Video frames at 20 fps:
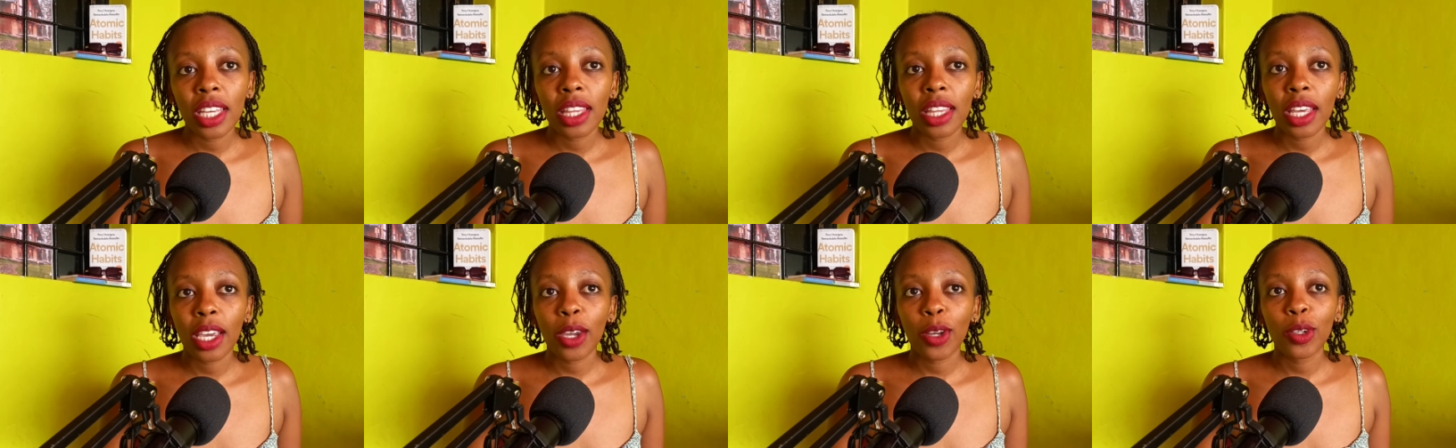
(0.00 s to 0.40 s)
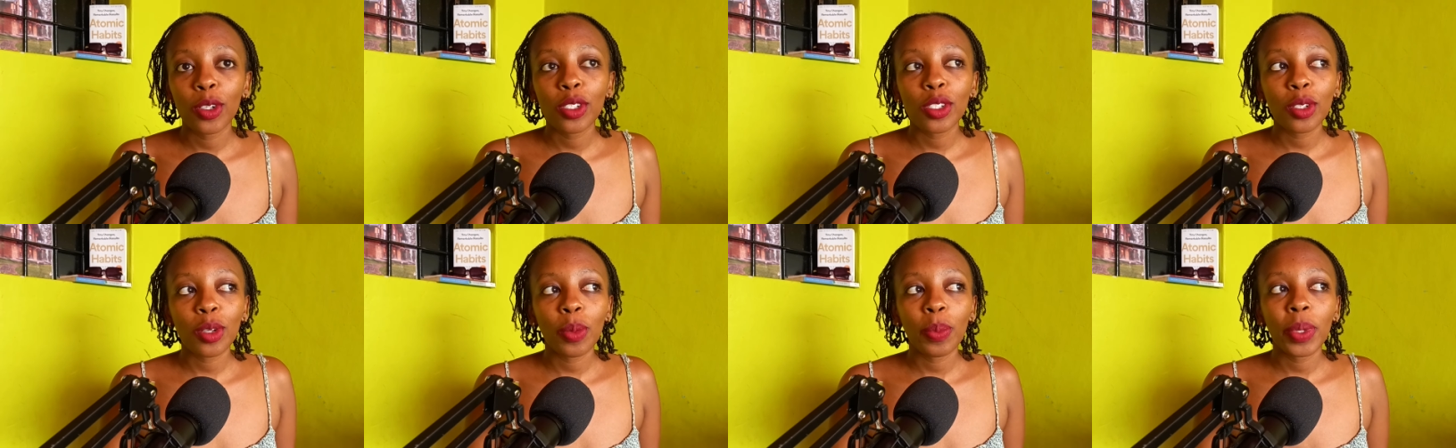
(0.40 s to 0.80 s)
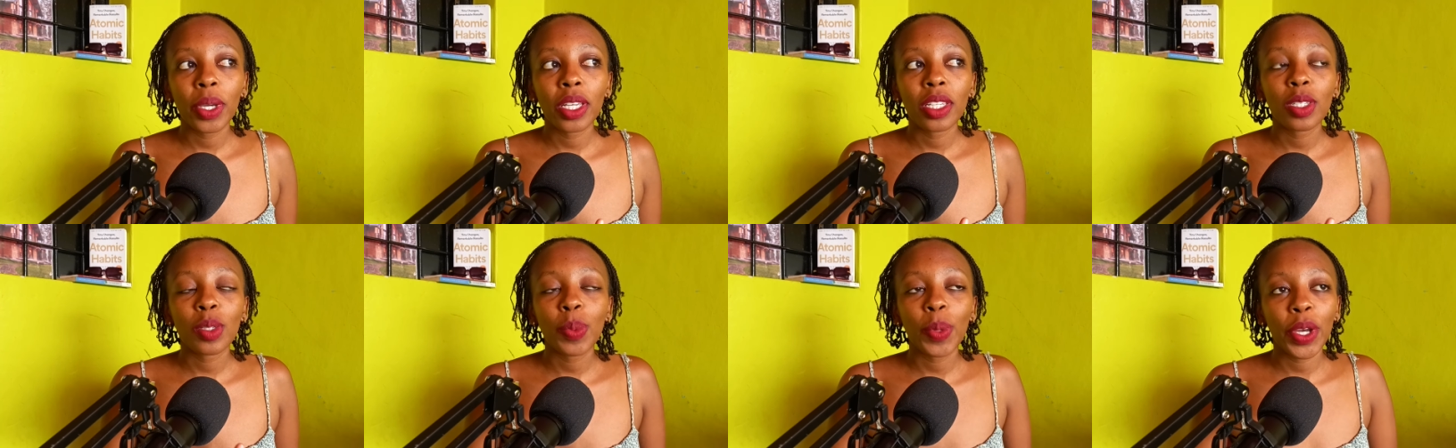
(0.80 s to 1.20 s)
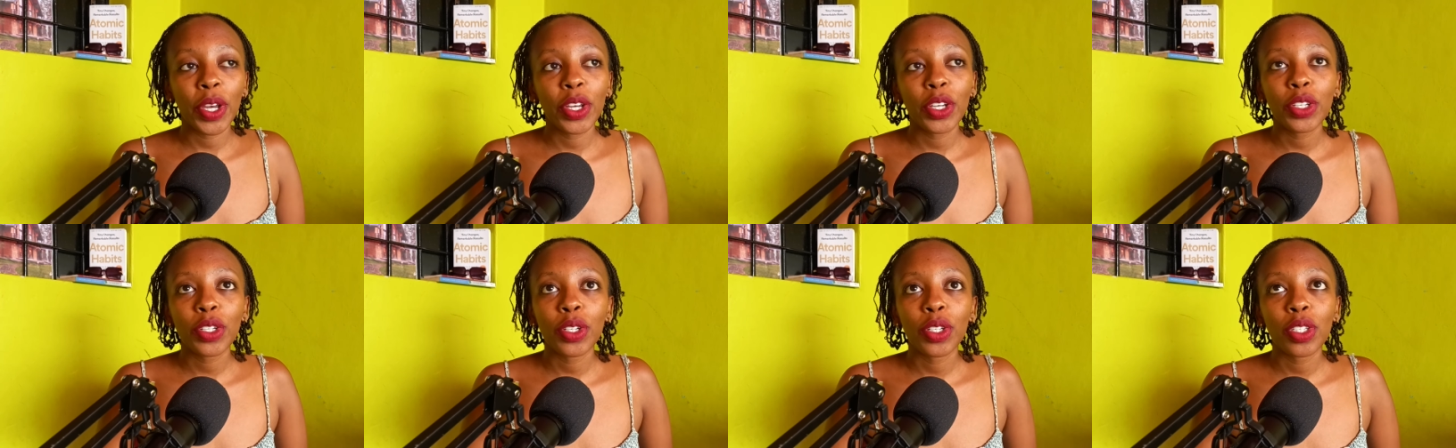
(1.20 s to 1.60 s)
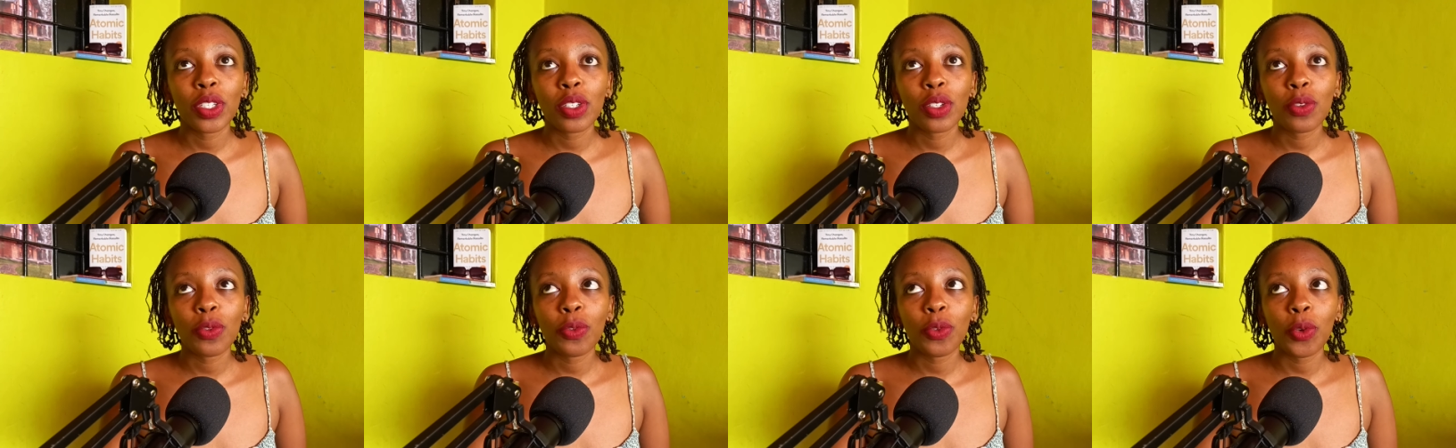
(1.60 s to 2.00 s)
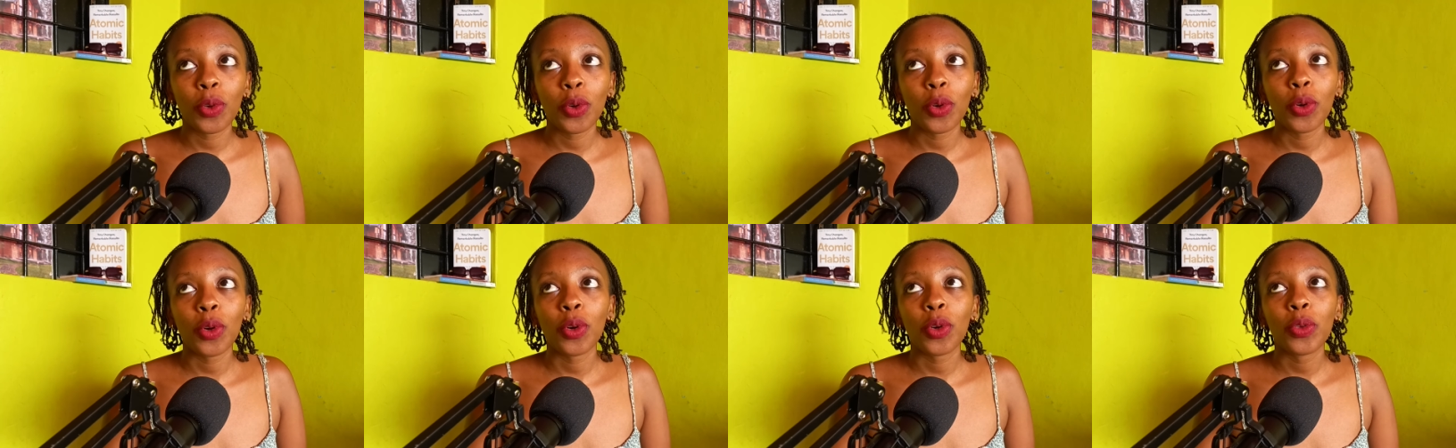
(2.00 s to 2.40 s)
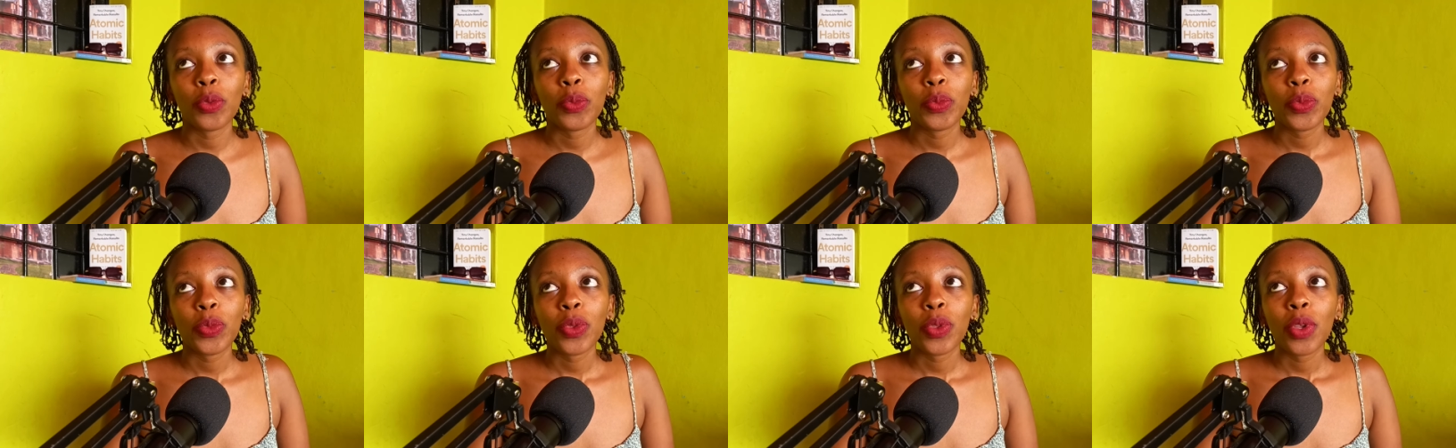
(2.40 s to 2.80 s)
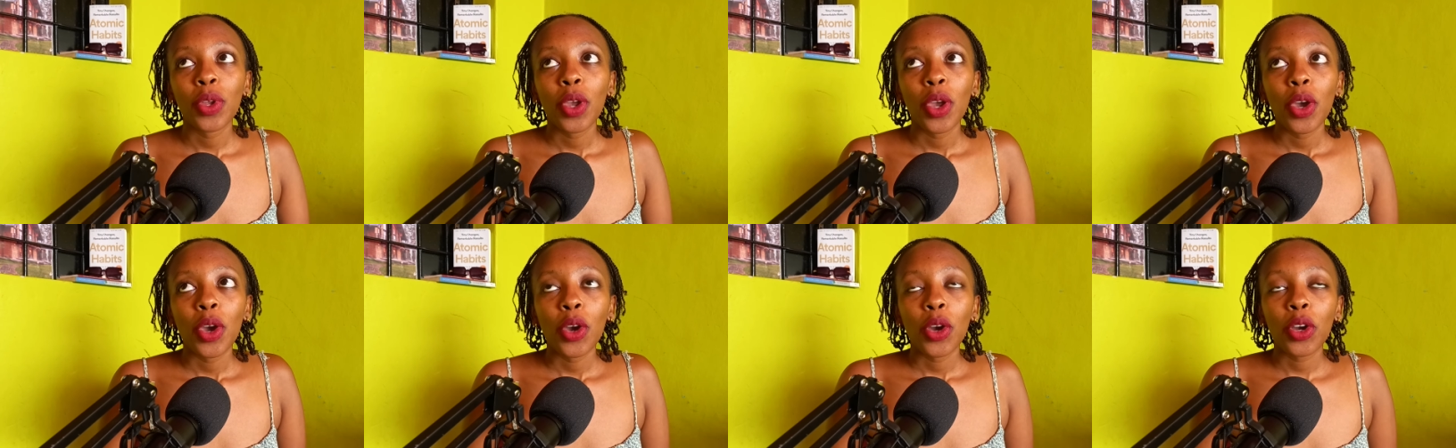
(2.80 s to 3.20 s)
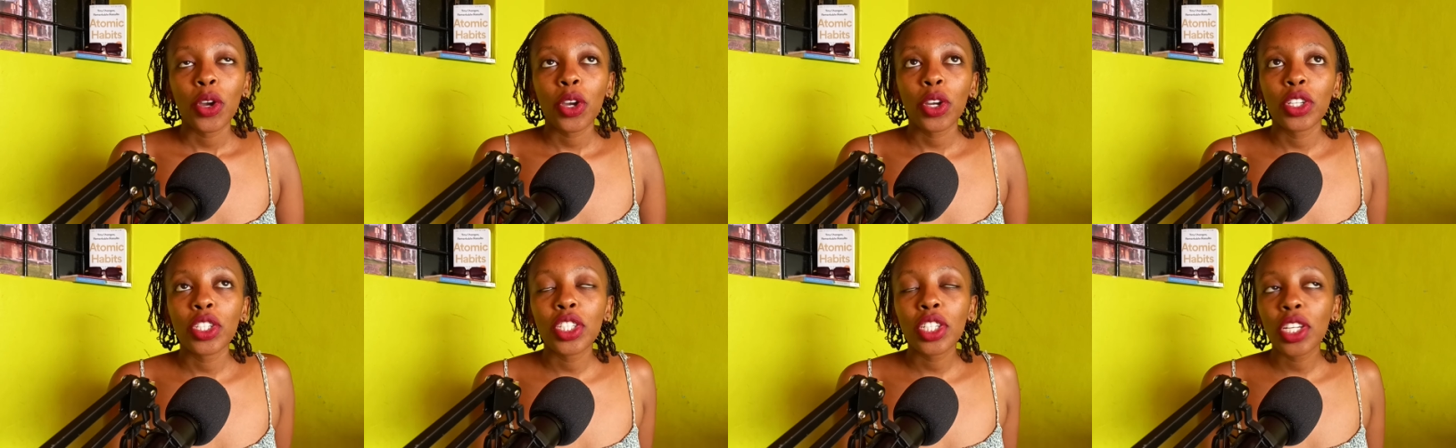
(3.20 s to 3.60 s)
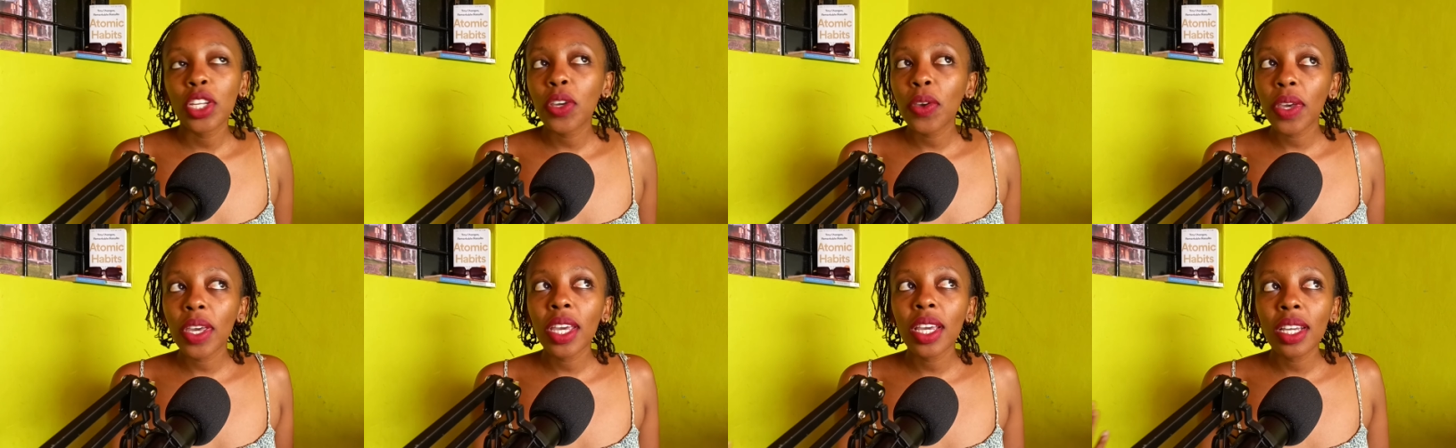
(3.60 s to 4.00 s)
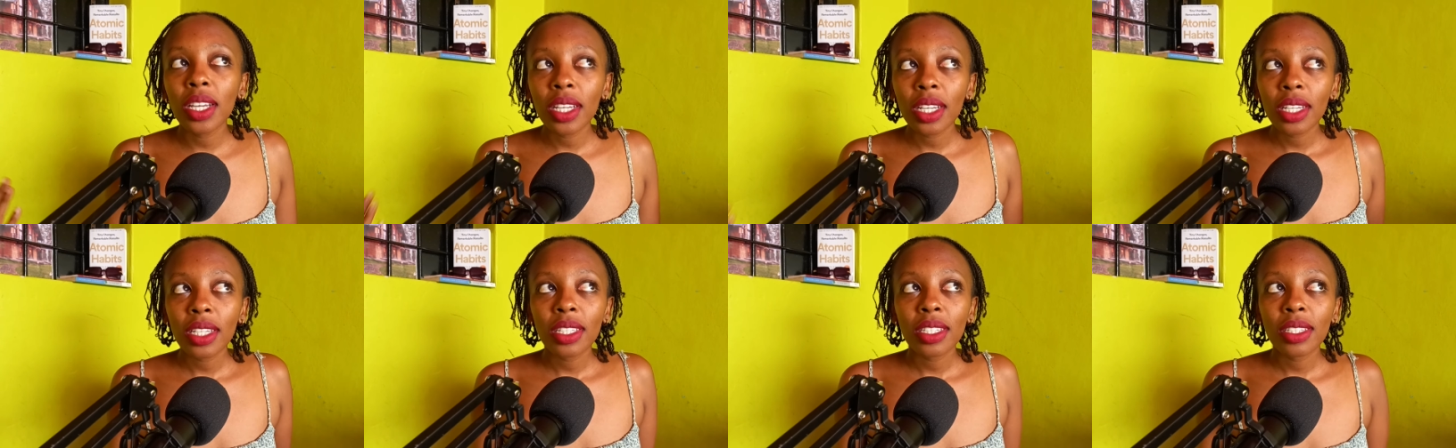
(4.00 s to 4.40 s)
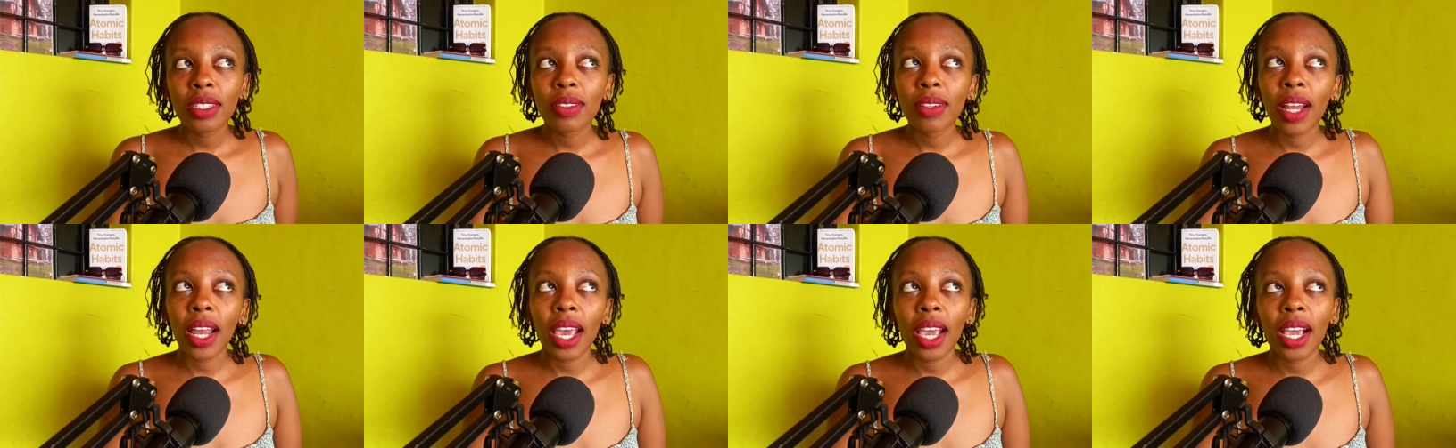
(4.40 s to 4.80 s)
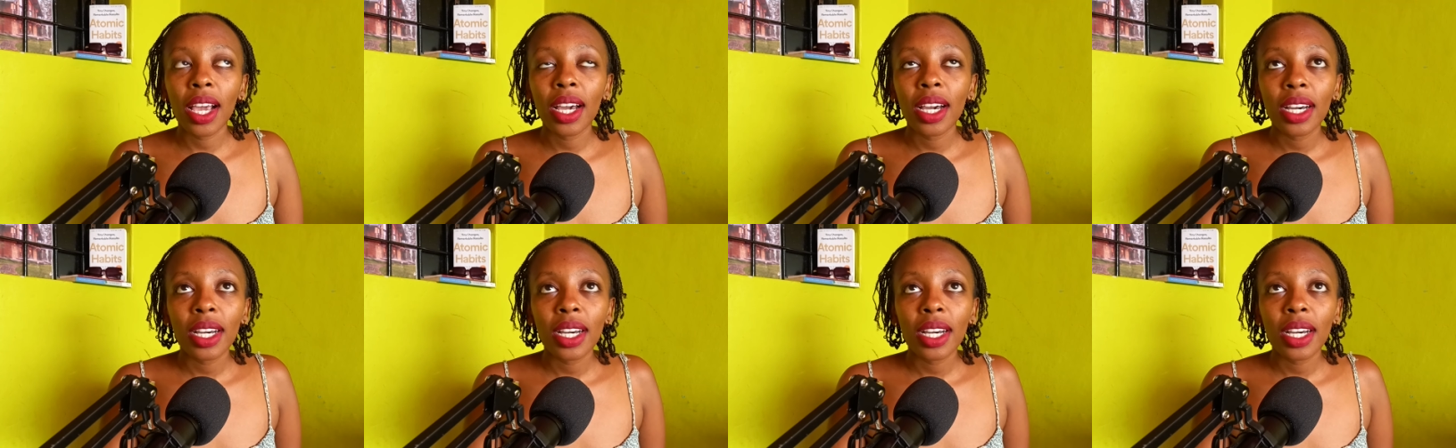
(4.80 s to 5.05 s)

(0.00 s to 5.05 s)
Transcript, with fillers: They can also be inspirations for continuing to like